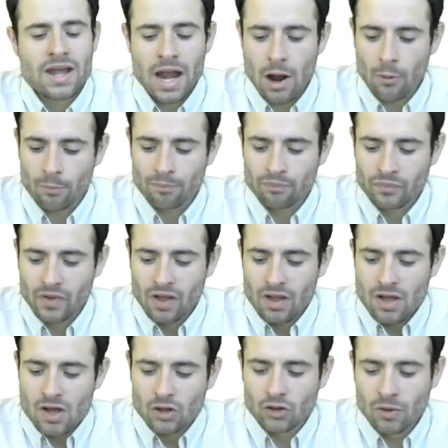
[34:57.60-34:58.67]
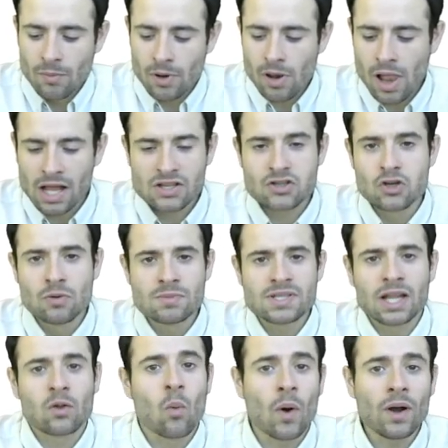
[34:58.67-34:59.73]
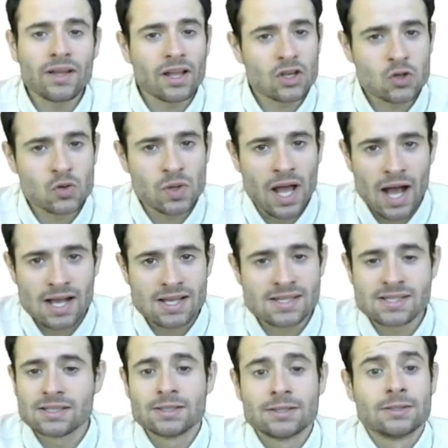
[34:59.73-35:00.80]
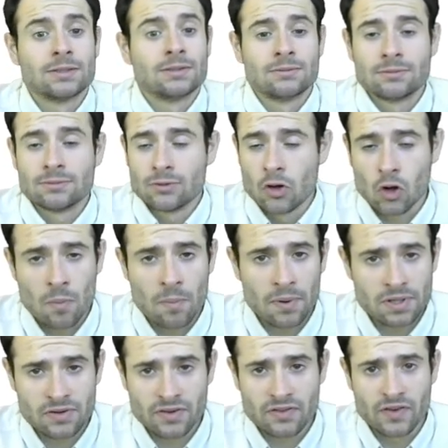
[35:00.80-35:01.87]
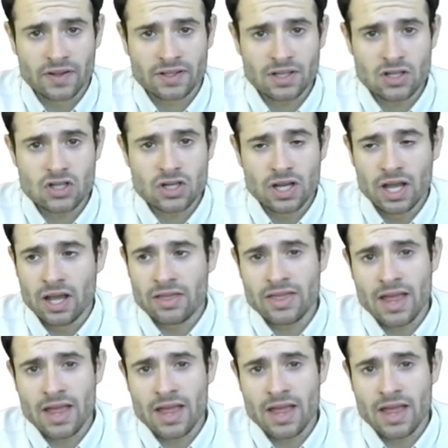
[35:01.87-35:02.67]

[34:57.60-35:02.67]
Now, the model assumes that one country has a comparative advantage in